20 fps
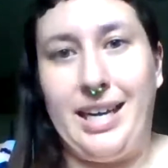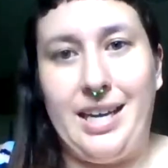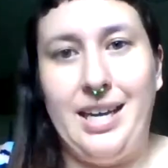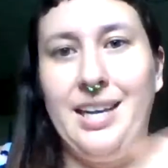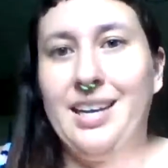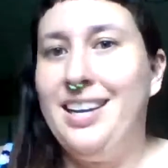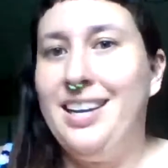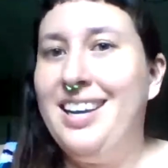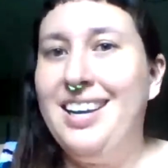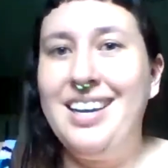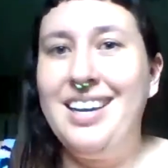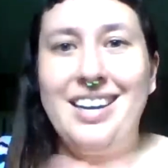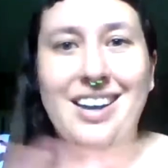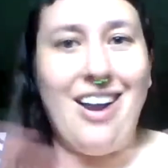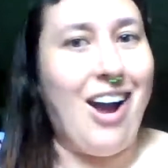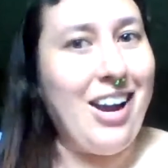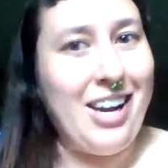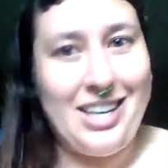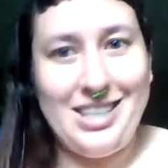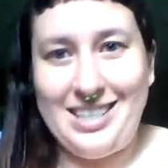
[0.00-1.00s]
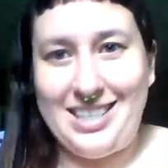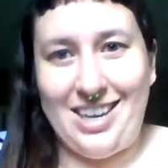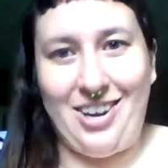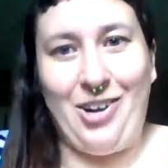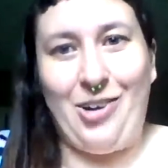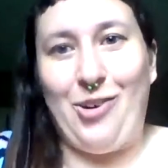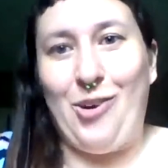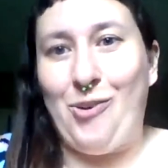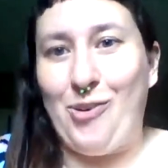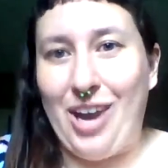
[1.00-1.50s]
like not
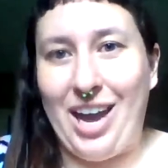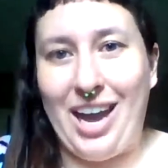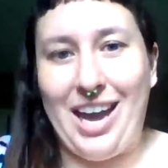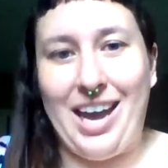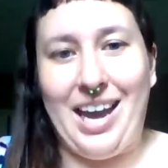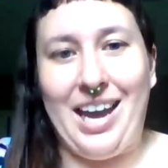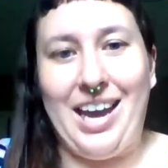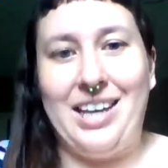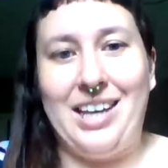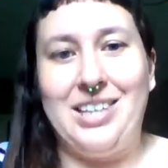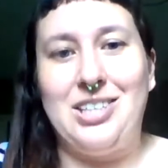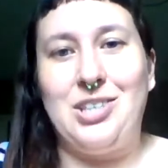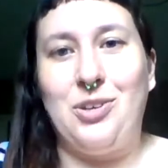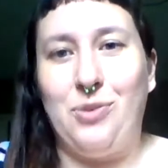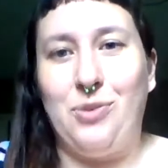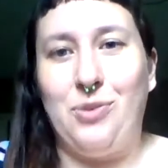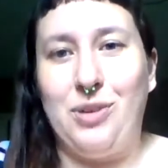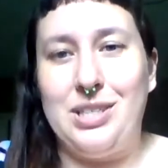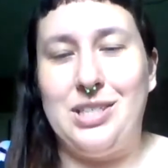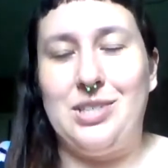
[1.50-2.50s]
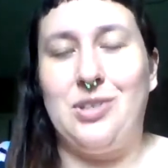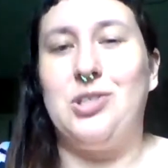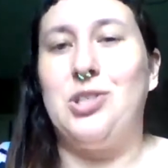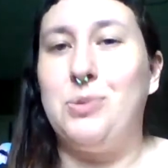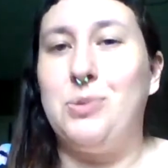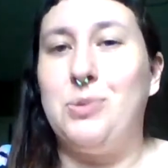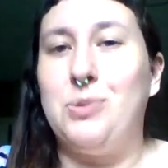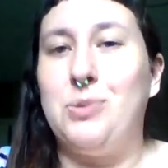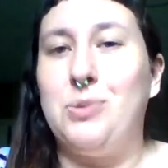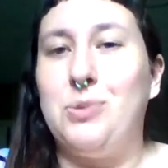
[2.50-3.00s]
considered okay to research. It was
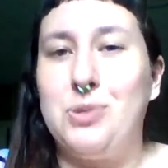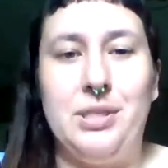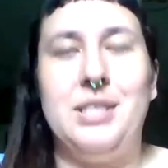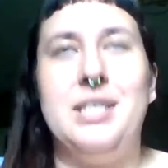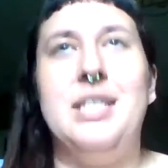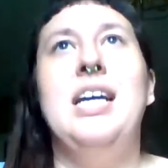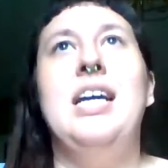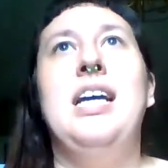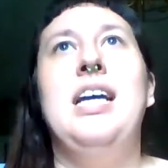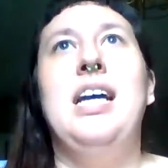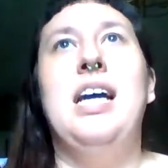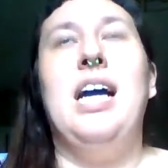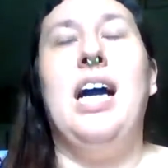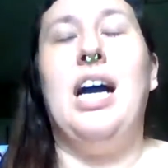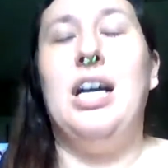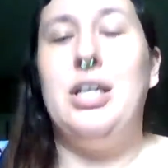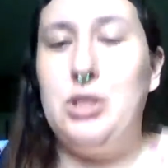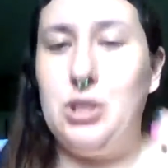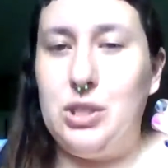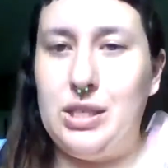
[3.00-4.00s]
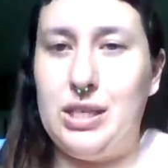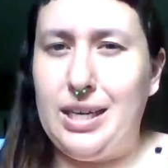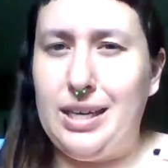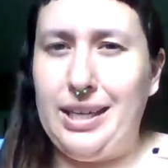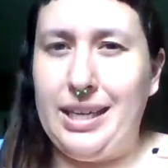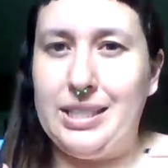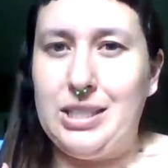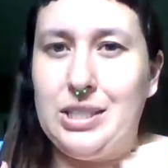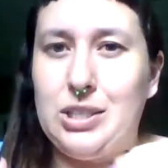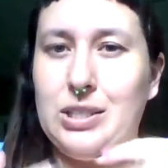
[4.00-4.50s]
only when it was a,
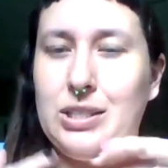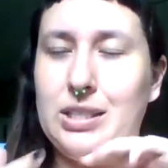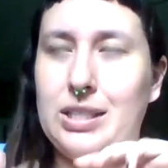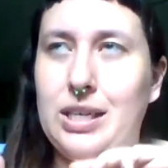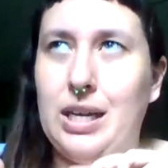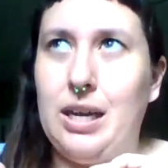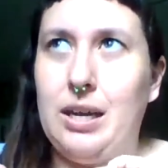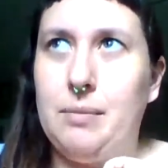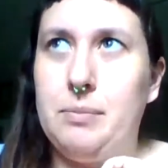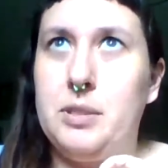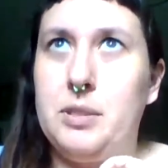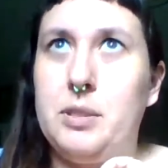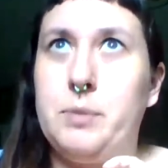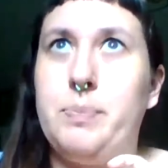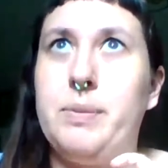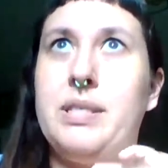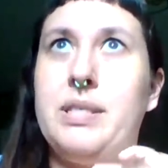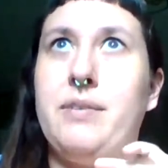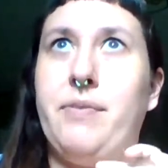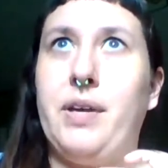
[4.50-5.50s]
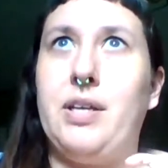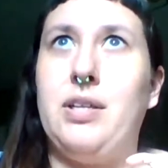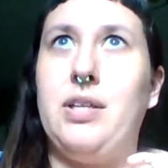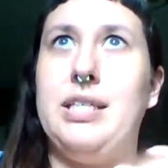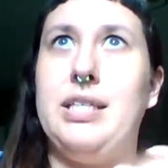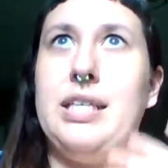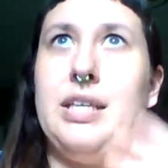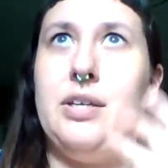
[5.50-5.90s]
a like um, specifically